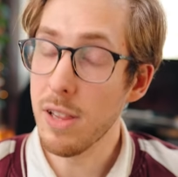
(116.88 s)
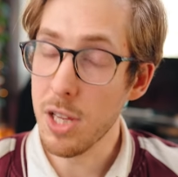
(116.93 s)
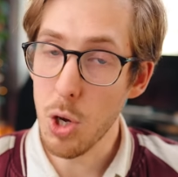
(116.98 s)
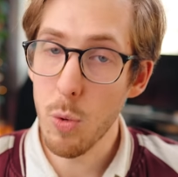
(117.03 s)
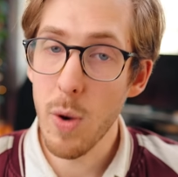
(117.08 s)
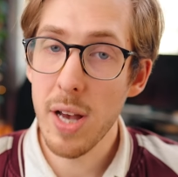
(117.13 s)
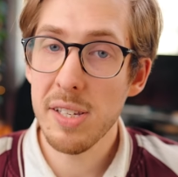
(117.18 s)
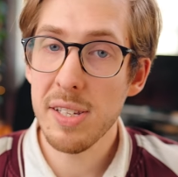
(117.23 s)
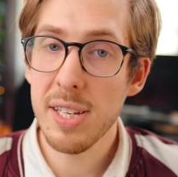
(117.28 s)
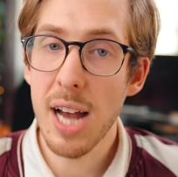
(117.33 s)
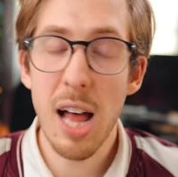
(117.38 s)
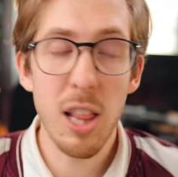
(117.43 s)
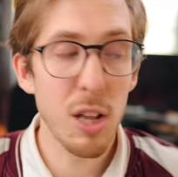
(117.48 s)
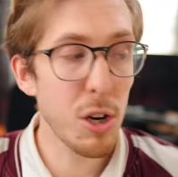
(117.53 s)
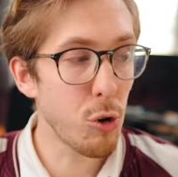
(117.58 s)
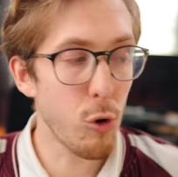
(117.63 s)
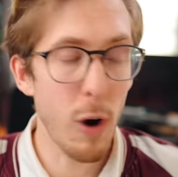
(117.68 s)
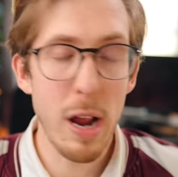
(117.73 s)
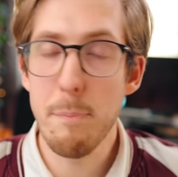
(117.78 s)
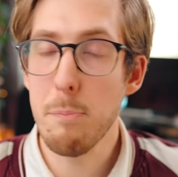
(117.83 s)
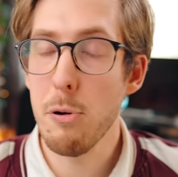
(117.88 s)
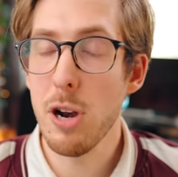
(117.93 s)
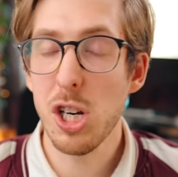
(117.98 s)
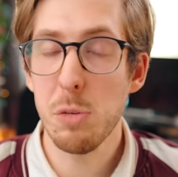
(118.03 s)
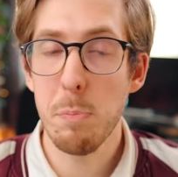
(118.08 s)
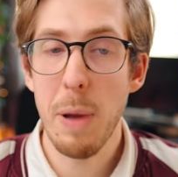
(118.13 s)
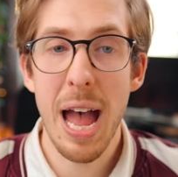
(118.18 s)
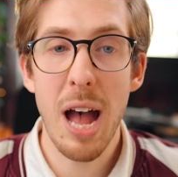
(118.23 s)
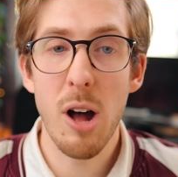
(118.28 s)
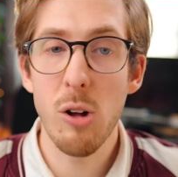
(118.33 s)
the US dollar, Great British
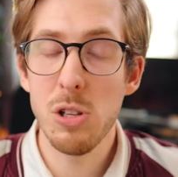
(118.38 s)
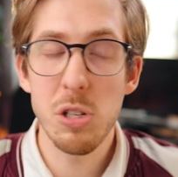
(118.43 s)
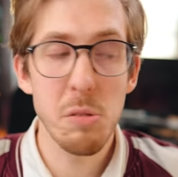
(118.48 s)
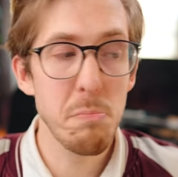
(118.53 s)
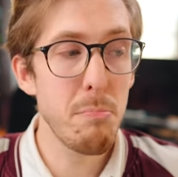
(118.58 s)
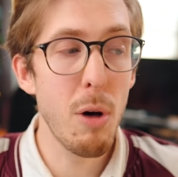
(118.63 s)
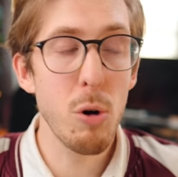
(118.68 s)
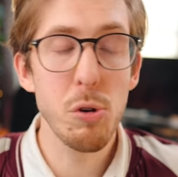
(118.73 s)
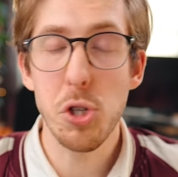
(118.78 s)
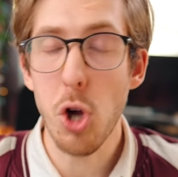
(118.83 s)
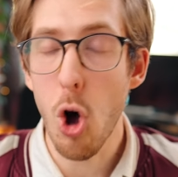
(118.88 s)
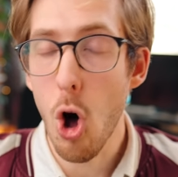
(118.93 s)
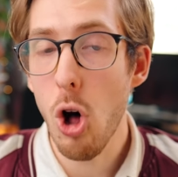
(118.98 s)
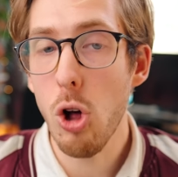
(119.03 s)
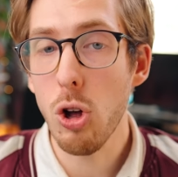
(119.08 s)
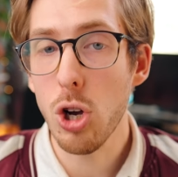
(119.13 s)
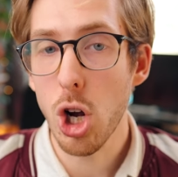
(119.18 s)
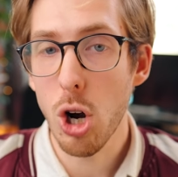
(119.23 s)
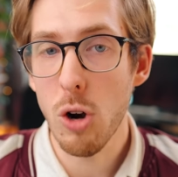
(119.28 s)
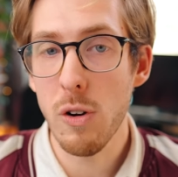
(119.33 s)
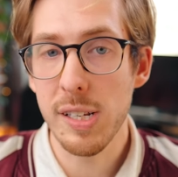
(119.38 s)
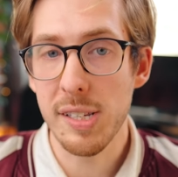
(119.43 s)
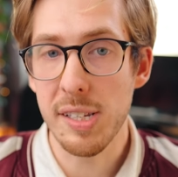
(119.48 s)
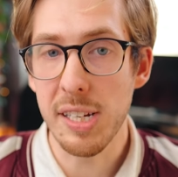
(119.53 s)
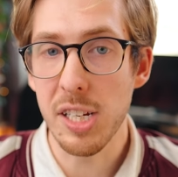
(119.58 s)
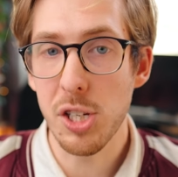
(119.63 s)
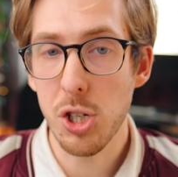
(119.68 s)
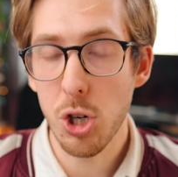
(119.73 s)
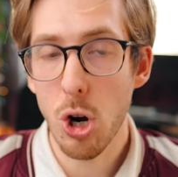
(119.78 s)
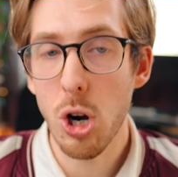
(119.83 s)
pound, most all
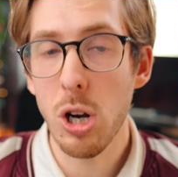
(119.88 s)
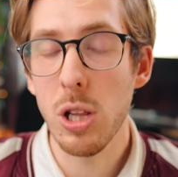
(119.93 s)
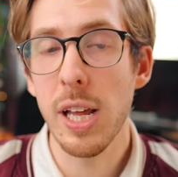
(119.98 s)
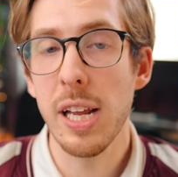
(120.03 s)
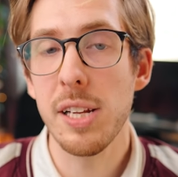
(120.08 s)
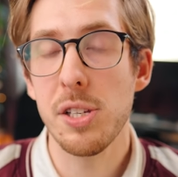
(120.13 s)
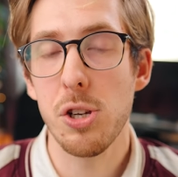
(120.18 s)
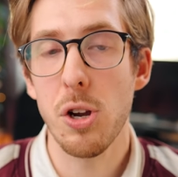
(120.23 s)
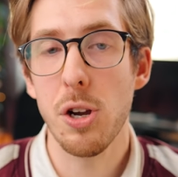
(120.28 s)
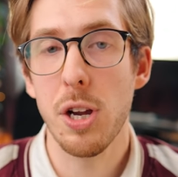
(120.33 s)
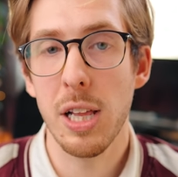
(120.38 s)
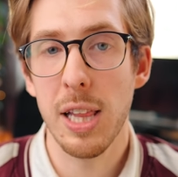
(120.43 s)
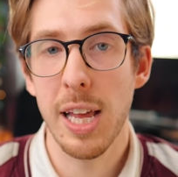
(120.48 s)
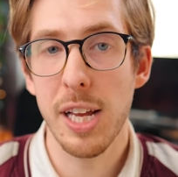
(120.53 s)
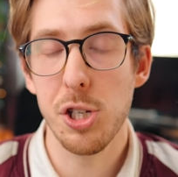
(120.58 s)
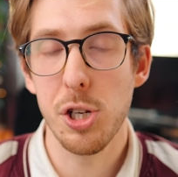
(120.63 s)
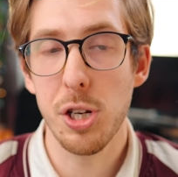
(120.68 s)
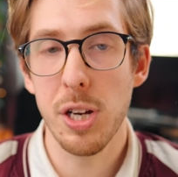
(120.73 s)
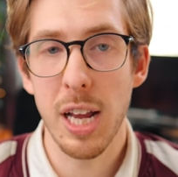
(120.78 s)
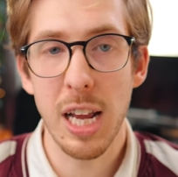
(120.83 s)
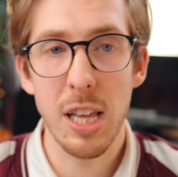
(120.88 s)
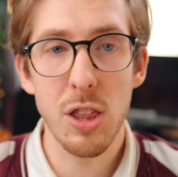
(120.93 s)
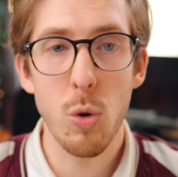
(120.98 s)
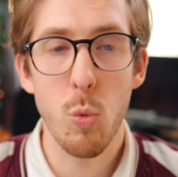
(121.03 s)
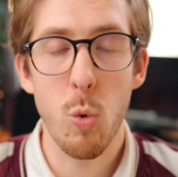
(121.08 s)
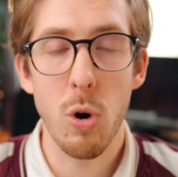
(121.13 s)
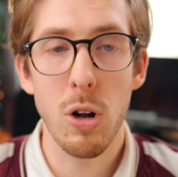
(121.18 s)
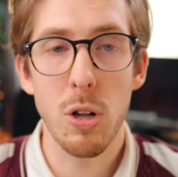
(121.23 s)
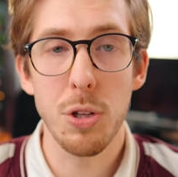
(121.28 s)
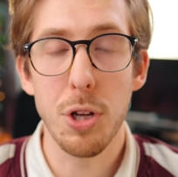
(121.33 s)
currencies currently in circulation in the
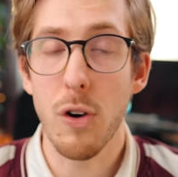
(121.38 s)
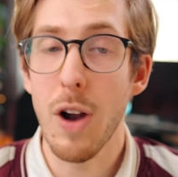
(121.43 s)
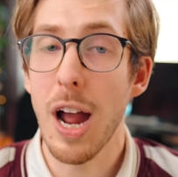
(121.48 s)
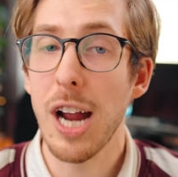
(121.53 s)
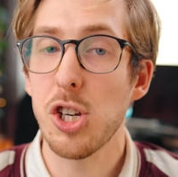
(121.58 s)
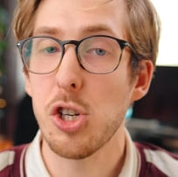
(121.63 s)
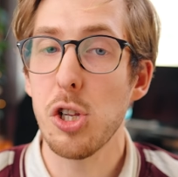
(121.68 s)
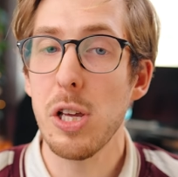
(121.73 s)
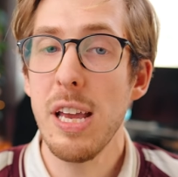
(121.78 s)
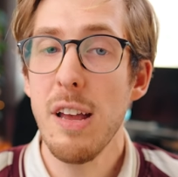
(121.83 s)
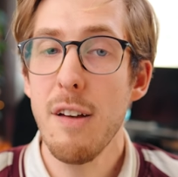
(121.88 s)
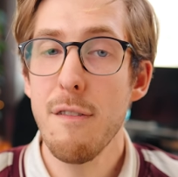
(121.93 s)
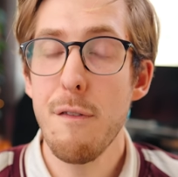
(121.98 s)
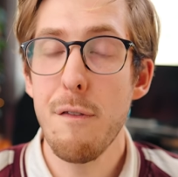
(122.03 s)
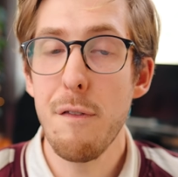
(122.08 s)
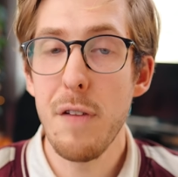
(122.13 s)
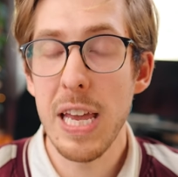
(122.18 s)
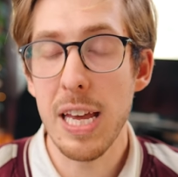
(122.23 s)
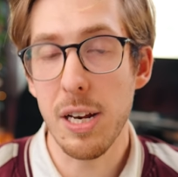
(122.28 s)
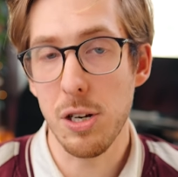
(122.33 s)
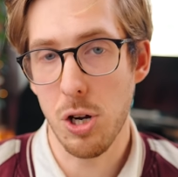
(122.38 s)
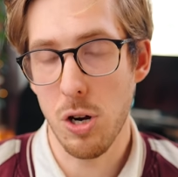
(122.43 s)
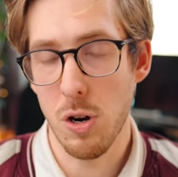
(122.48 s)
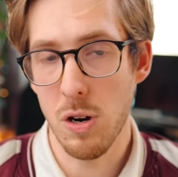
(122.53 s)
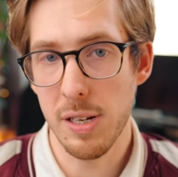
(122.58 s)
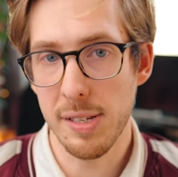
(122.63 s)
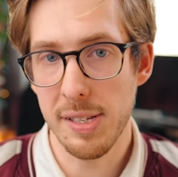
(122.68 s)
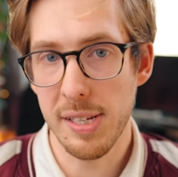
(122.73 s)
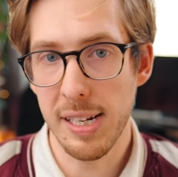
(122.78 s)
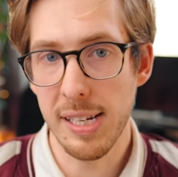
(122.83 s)
world are actually fiat
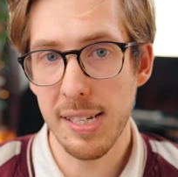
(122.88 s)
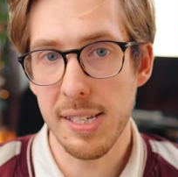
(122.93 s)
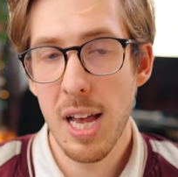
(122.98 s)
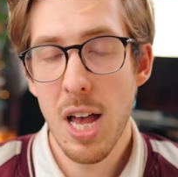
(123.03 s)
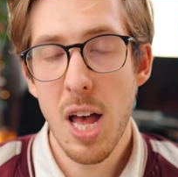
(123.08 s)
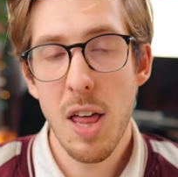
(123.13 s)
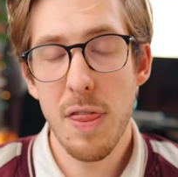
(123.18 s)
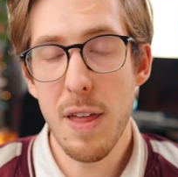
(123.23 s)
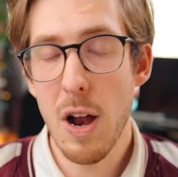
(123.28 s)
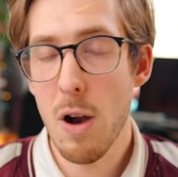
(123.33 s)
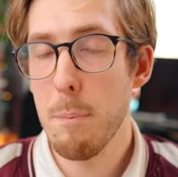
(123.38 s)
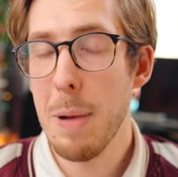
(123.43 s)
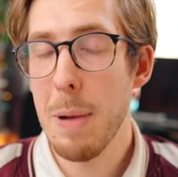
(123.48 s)
currencies. They're